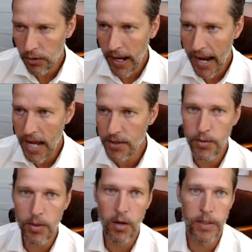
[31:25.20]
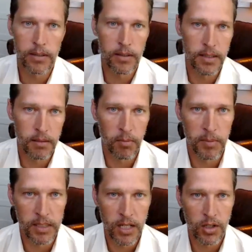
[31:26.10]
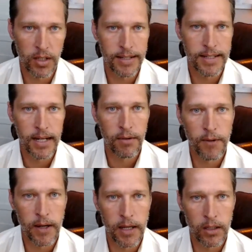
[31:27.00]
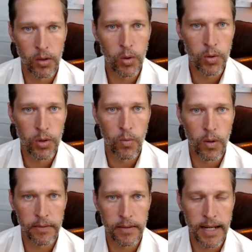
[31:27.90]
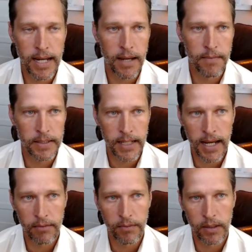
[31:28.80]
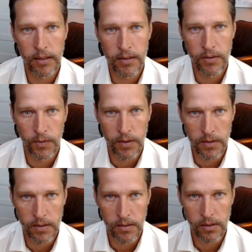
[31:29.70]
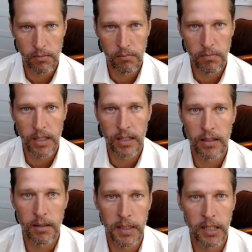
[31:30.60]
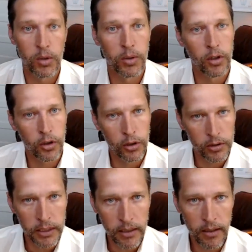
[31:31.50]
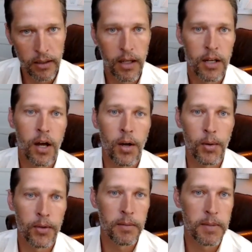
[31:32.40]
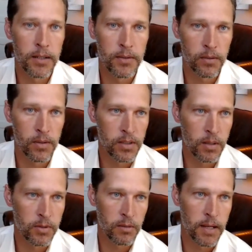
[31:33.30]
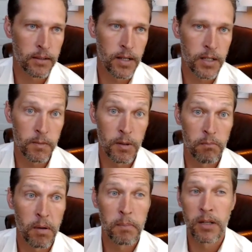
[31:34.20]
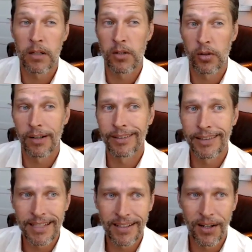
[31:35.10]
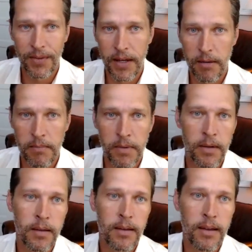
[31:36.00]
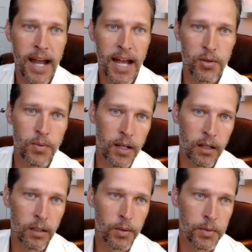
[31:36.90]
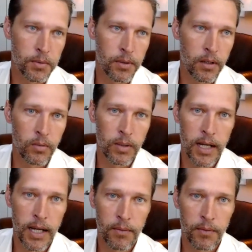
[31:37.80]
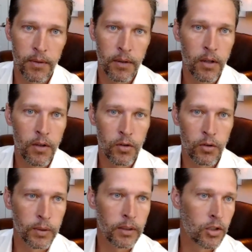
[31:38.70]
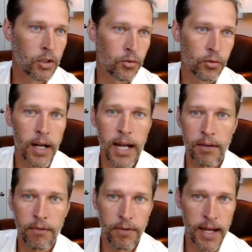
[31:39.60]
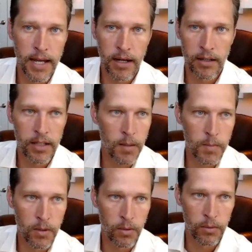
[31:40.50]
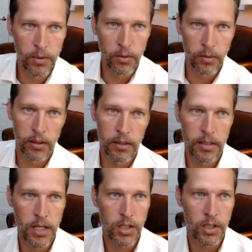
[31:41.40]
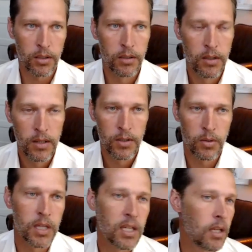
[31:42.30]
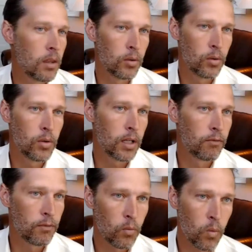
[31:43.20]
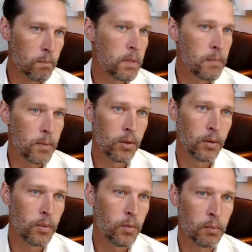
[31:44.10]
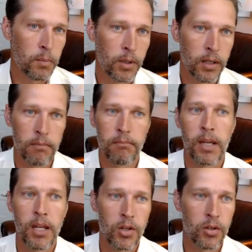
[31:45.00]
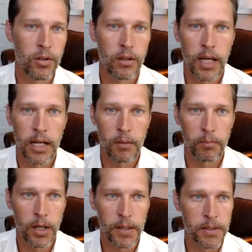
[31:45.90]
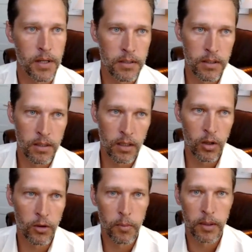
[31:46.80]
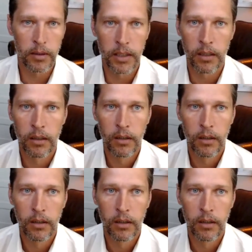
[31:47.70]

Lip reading: as you go into this implementation, identifying who you want to have as advocates for the system, getting them included early, not only because they're the subject matter expert, but because you're going to lean on them as you get closer to go live to really drive that adoption through the organization. So thinking through kind of what people that we want to put in, making sure you align on process, and then ultimately,